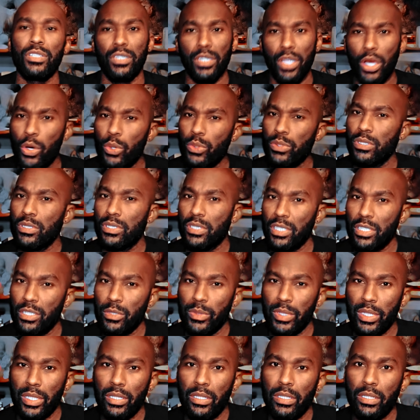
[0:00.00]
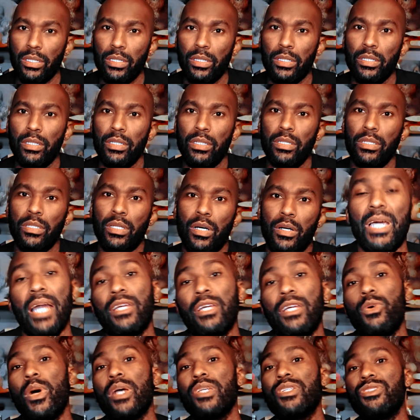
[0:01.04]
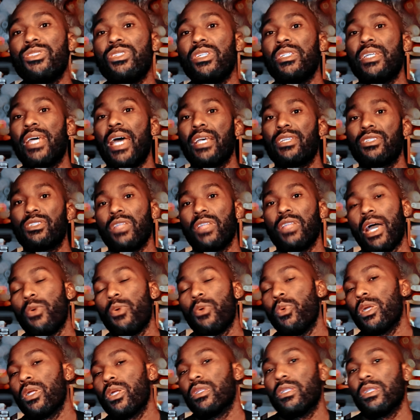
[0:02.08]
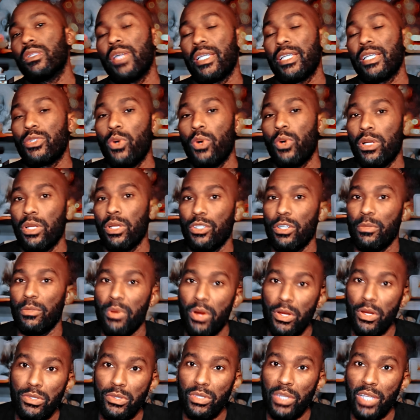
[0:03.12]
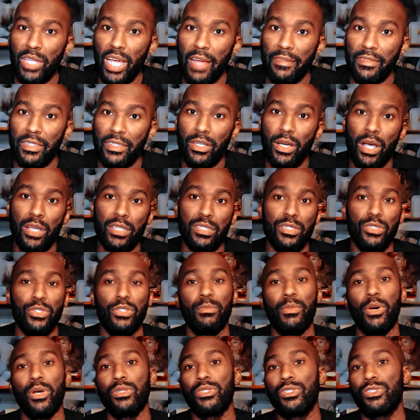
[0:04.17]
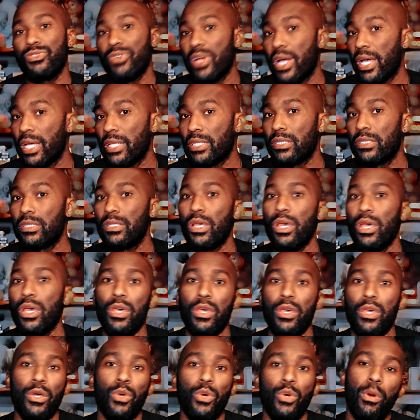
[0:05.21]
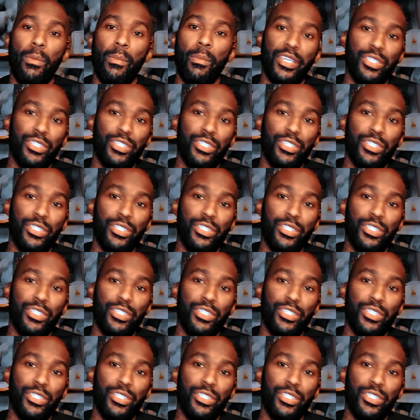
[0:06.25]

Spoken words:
load to deal with. The kind of questions he's asked are like, what are the things going on in your personal life that causes you the most stress? What